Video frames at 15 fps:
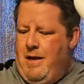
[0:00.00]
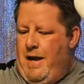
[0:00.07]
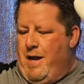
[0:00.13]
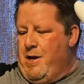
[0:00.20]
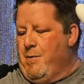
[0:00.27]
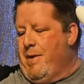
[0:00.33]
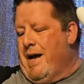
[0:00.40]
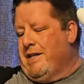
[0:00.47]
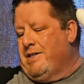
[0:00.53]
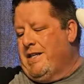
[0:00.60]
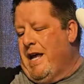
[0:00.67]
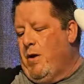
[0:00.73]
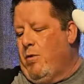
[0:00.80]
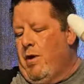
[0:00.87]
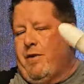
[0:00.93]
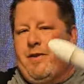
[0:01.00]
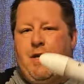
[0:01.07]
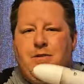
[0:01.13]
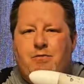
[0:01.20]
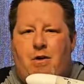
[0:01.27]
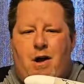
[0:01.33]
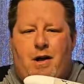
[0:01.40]
And you might say, well,
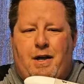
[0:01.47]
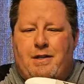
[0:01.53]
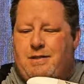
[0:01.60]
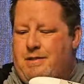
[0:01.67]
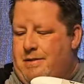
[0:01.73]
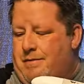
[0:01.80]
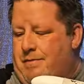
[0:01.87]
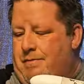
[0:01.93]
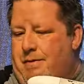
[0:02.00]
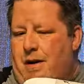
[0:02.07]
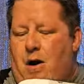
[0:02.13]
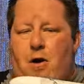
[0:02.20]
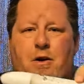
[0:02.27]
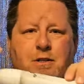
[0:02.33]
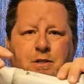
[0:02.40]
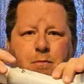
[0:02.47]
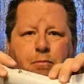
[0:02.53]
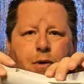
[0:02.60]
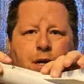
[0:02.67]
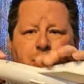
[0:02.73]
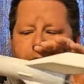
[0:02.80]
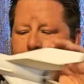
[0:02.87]
these rockets aren't as
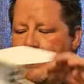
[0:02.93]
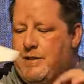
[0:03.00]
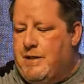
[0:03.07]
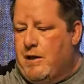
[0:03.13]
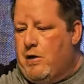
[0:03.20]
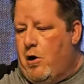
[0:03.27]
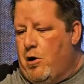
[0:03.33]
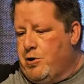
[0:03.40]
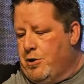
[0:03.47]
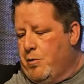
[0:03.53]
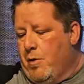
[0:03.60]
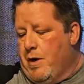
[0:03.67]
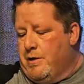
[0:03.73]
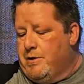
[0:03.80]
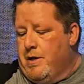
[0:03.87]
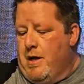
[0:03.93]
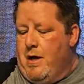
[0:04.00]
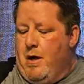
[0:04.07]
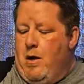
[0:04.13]
impressive as the larger ones.